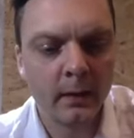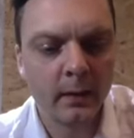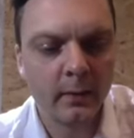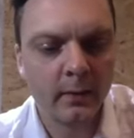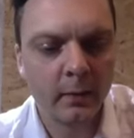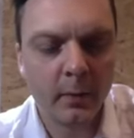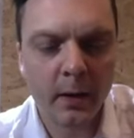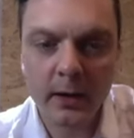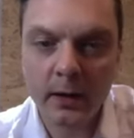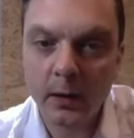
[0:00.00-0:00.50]

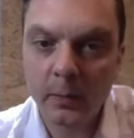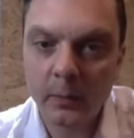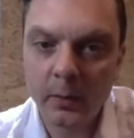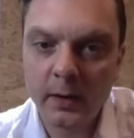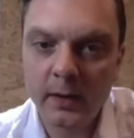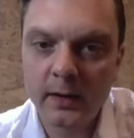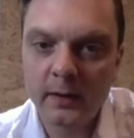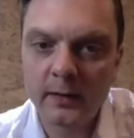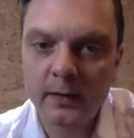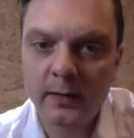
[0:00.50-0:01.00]
So my
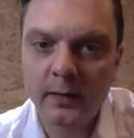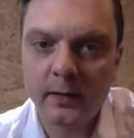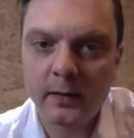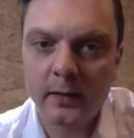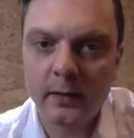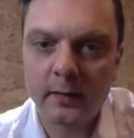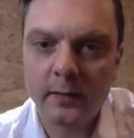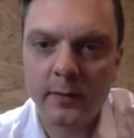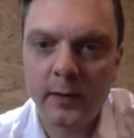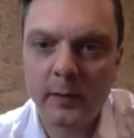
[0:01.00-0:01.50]
company is
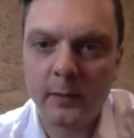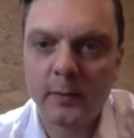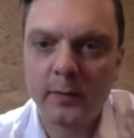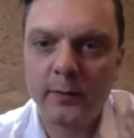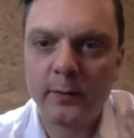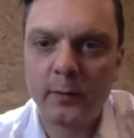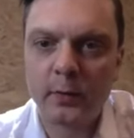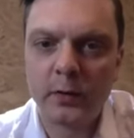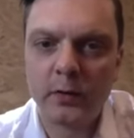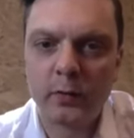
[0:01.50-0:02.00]
famous
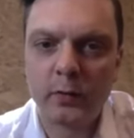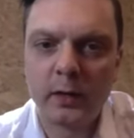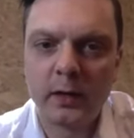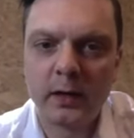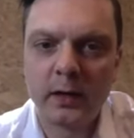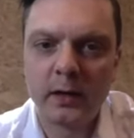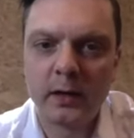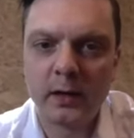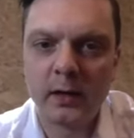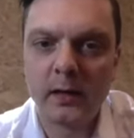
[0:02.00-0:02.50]
for
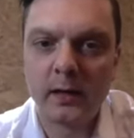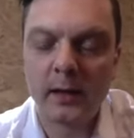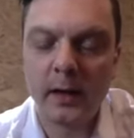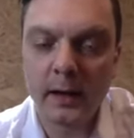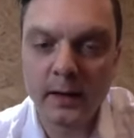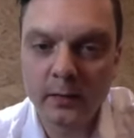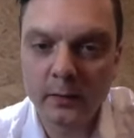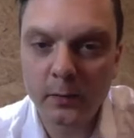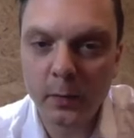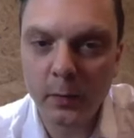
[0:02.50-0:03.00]
doing
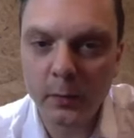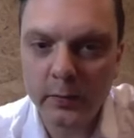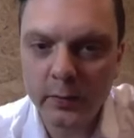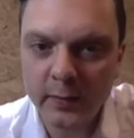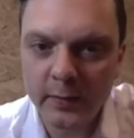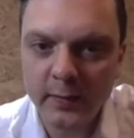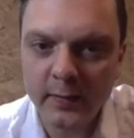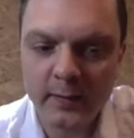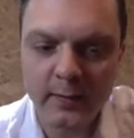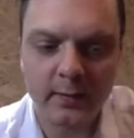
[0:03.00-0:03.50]
light
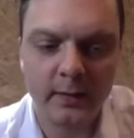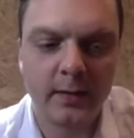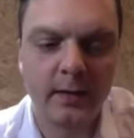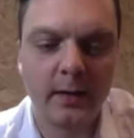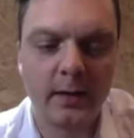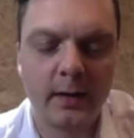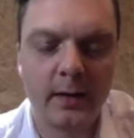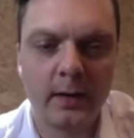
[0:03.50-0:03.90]
roasts,